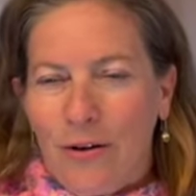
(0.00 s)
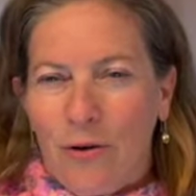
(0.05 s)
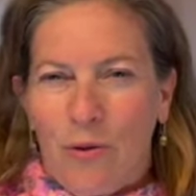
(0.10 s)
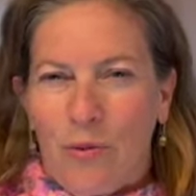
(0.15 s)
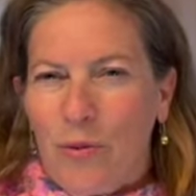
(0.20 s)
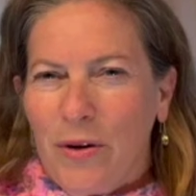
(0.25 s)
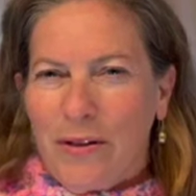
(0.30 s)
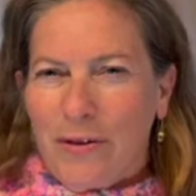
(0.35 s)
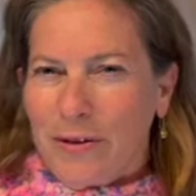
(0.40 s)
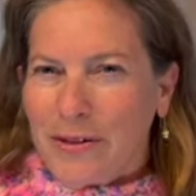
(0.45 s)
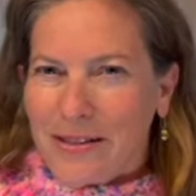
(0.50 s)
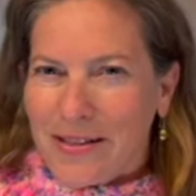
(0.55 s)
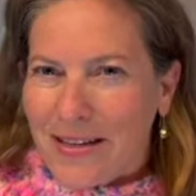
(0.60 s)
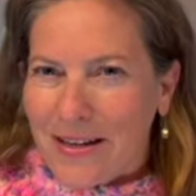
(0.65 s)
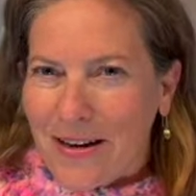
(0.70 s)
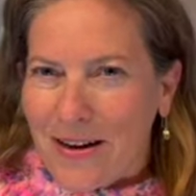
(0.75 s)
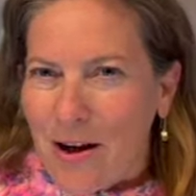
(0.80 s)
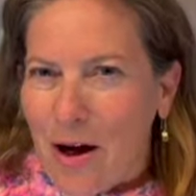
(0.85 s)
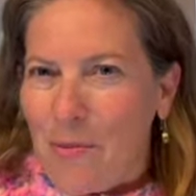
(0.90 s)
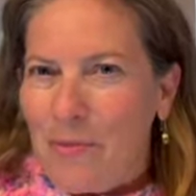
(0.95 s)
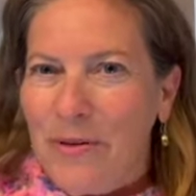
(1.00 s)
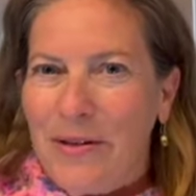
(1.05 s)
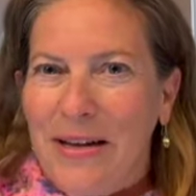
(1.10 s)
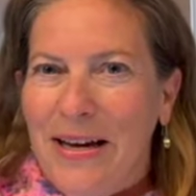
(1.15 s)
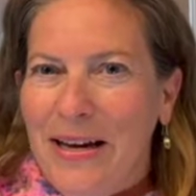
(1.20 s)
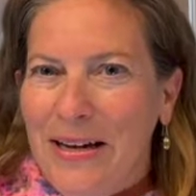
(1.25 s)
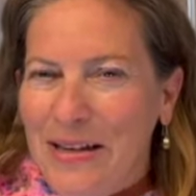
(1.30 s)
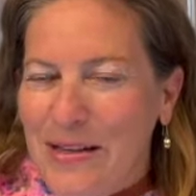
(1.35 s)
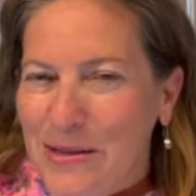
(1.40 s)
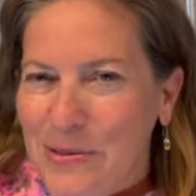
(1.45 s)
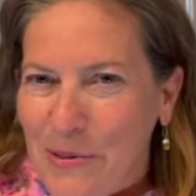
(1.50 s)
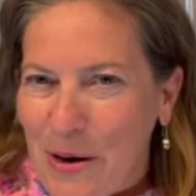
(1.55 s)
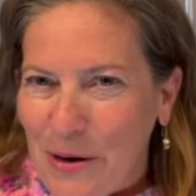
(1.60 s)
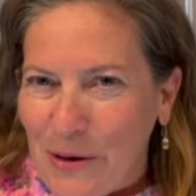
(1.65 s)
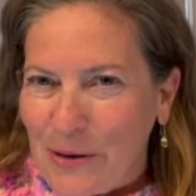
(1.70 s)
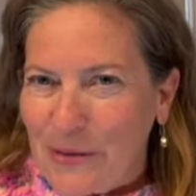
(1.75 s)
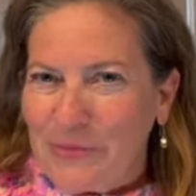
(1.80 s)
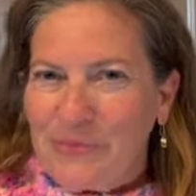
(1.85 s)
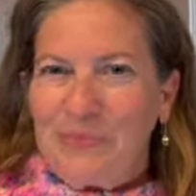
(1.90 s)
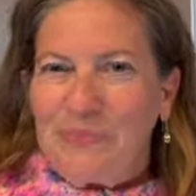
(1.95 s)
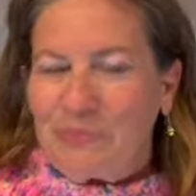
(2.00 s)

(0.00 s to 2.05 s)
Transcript: or what looks like a complicated sweater.